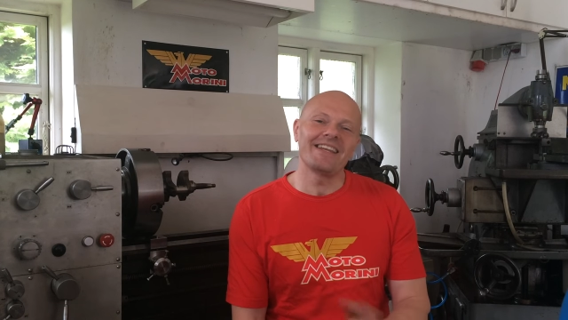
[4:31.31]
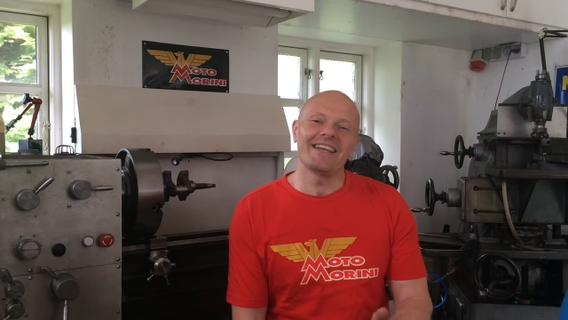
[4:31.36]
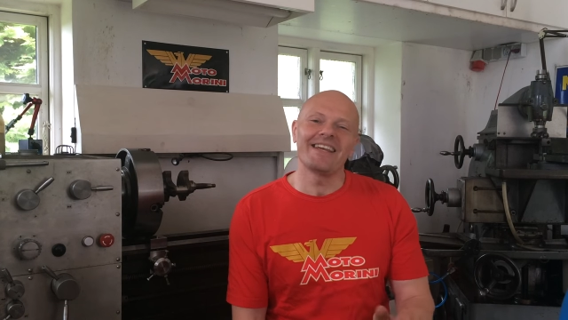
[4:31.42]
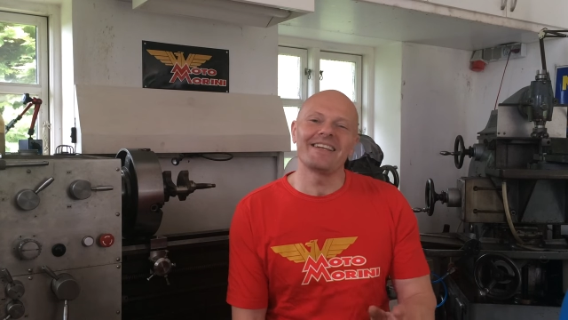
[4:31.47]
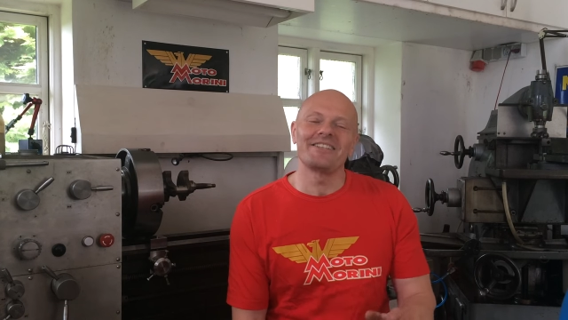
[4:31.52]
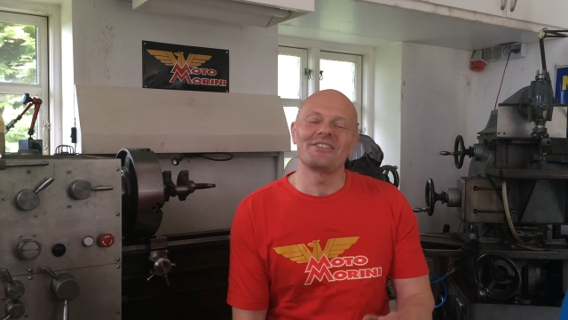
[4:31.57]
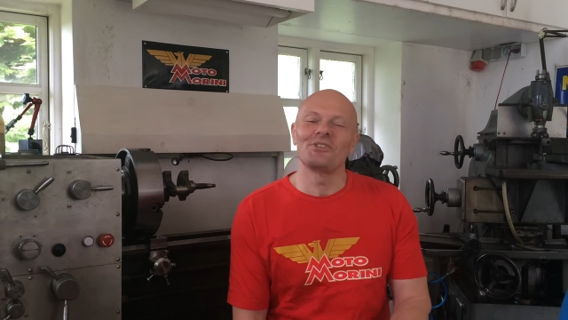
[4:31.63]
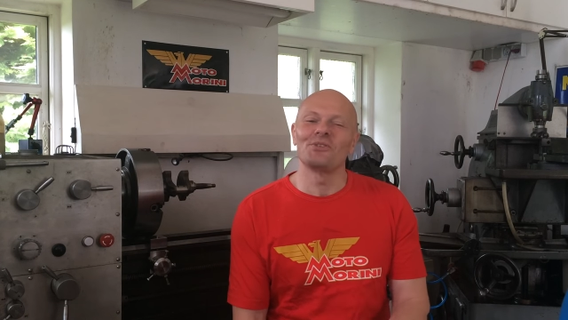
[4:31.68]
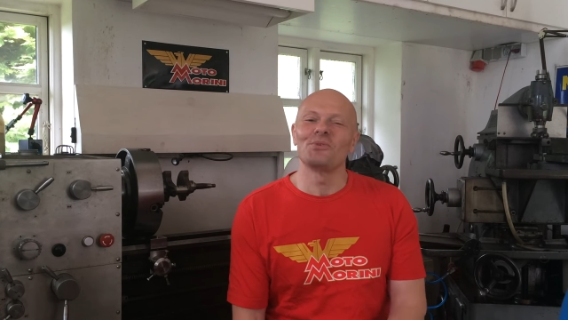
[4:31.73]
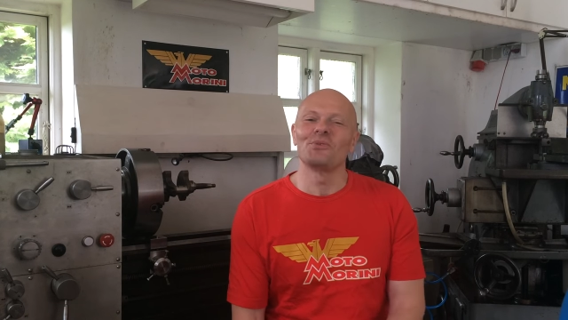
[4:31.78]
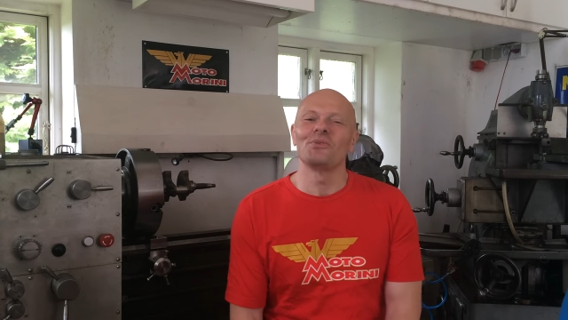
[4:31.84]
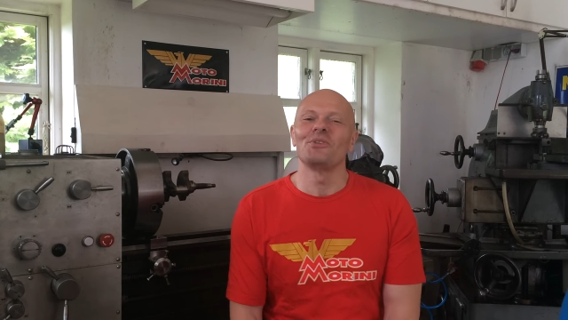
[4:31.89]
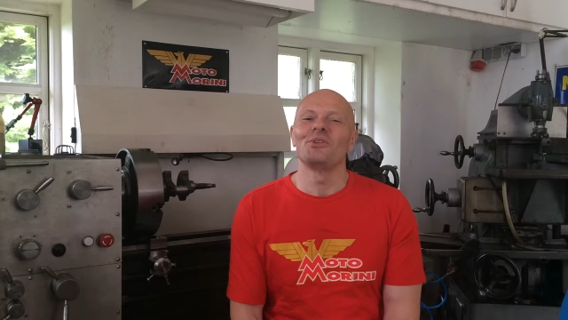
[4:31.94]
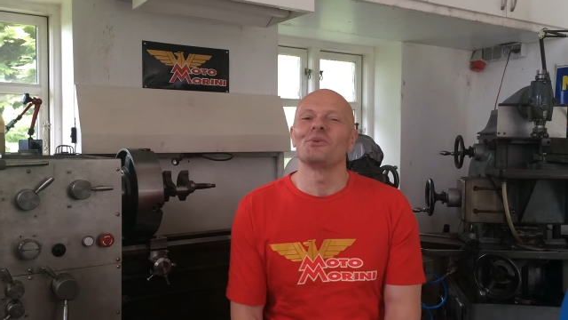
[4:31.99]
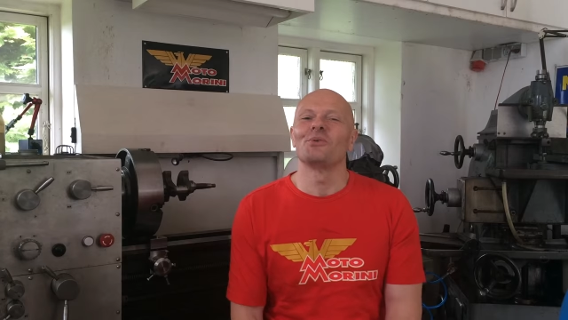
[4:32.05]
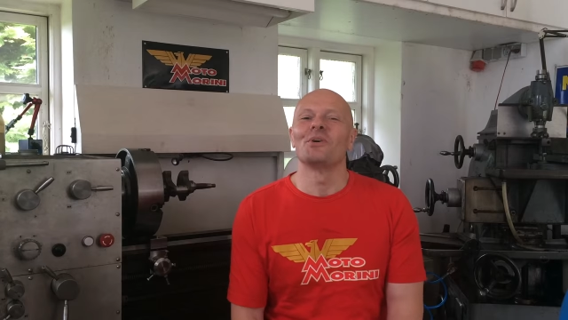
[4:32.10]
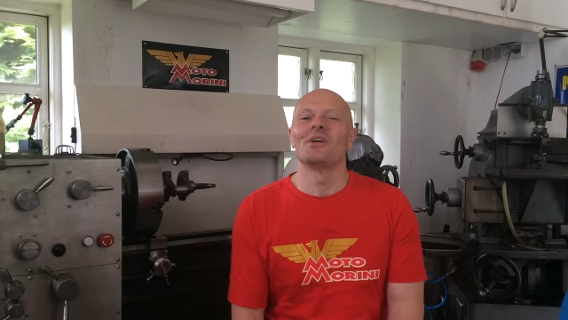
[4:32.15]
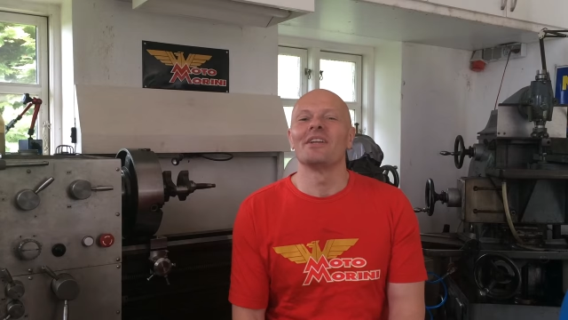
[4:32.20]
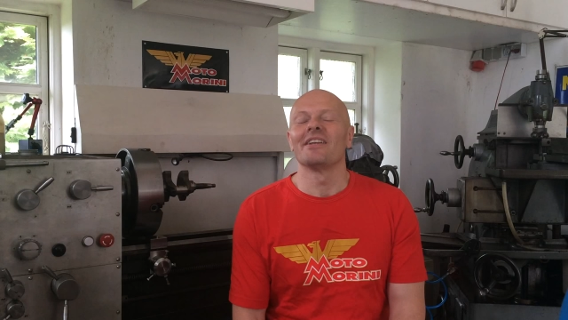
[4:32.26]
day soon
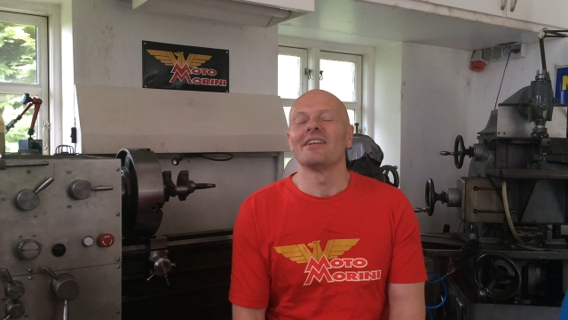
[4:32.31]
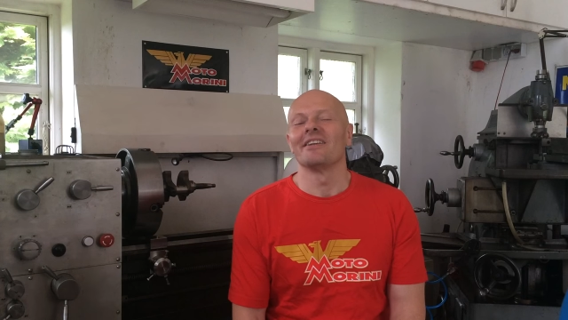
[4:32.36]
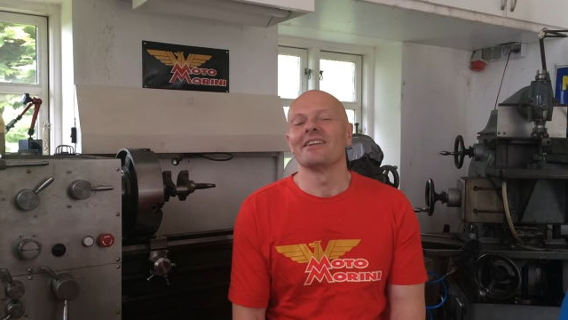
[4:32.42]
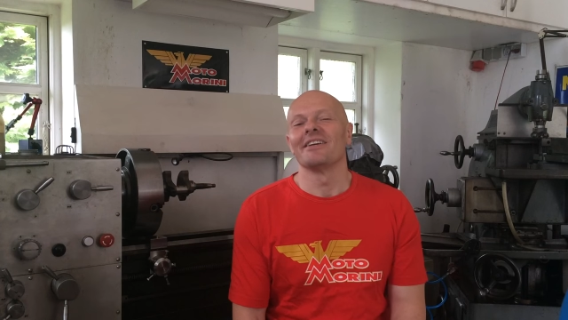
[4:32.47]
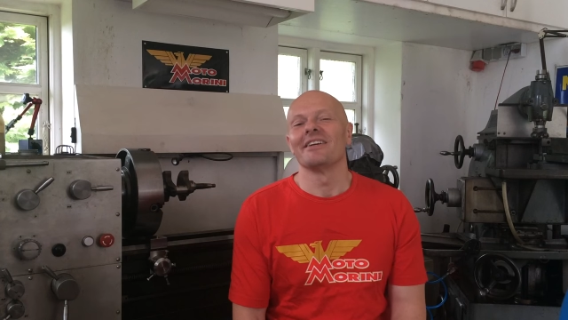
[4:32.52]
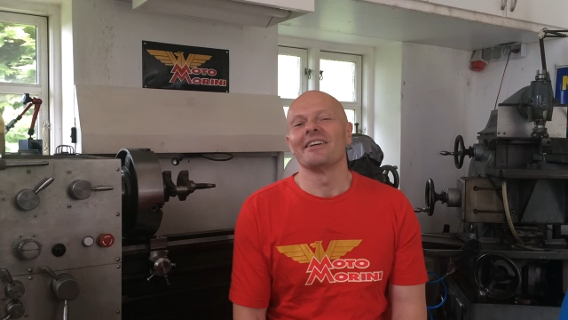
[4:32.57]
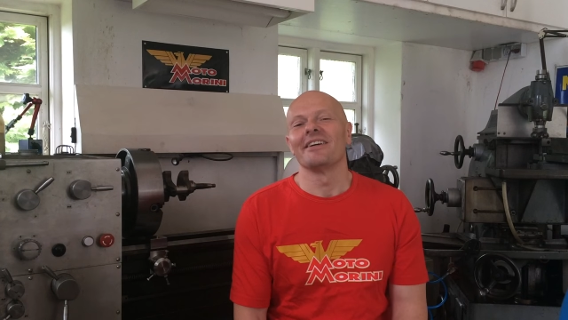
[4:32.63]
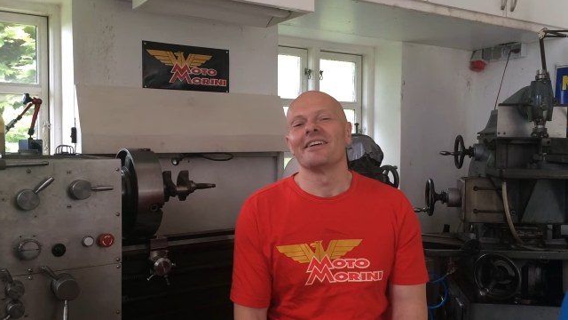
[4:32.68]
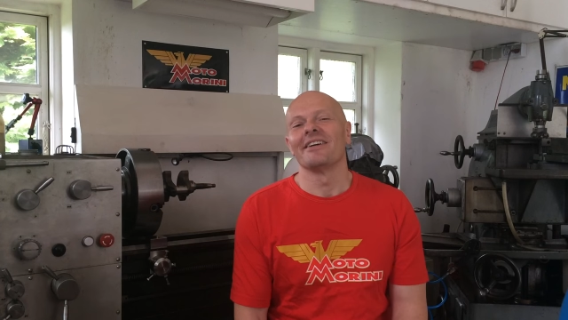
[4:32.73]
you will